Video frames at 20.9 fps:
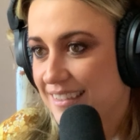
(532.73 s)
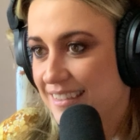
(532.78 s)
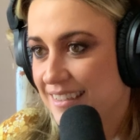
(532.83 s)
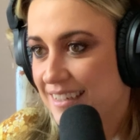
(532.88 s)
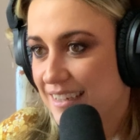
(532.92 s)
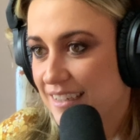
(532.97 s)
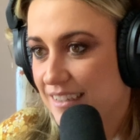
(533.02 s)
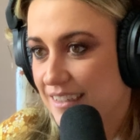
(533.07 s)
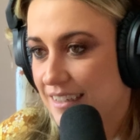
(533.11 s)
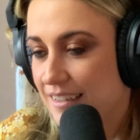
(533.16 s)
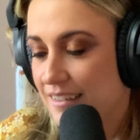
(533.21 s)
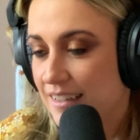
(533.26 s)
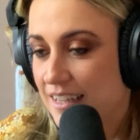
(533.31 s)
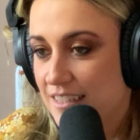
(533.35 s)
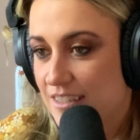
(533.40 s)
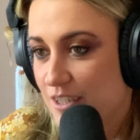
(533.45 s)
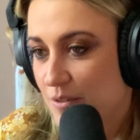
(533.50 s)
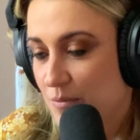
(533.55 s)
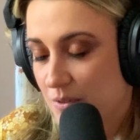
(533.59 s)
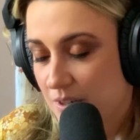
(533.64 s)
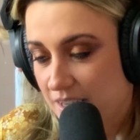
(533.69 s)
Yeah,
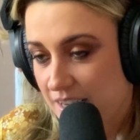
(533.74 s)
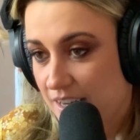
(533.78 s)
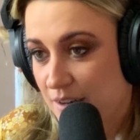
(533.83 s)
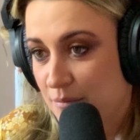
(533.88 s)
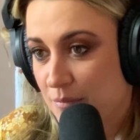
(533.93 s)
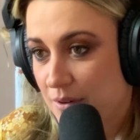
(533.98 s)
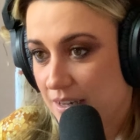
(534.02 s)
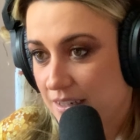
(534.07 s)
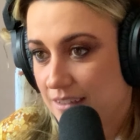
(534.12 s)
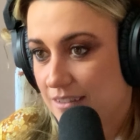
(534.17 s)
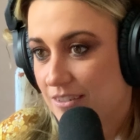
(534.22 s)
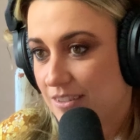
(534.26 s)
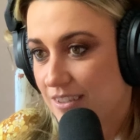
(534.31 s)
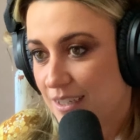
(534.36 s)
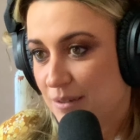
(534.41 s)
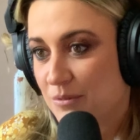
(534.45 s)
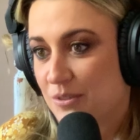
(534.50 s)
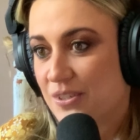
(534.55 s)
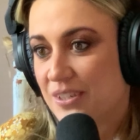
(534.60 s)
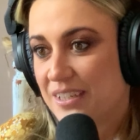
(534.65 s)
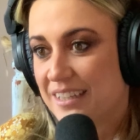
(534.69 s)
unless you want to get a bargain on
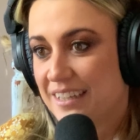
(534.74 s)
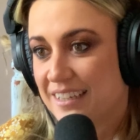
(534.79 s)
Gumtree.